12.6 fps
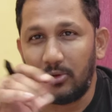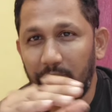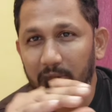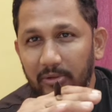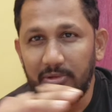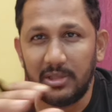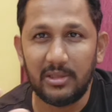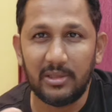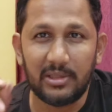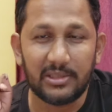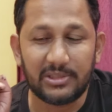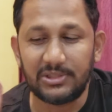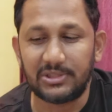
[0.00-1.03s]
or within
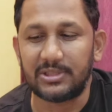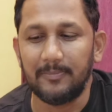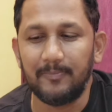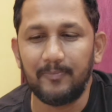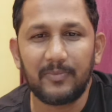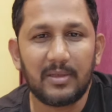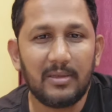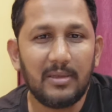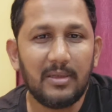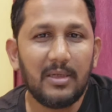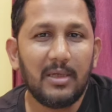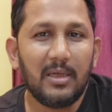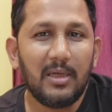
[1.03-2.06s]
a system.
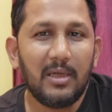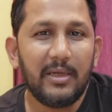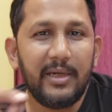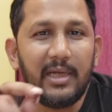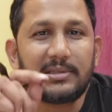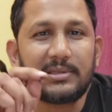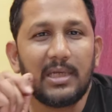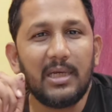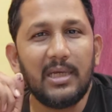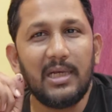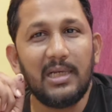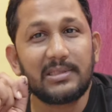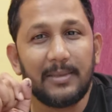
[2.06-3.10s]
Next,
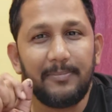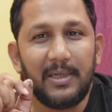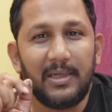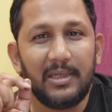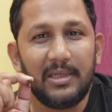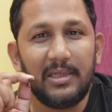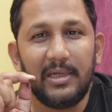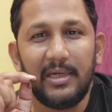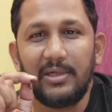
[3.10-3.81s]
ls-t,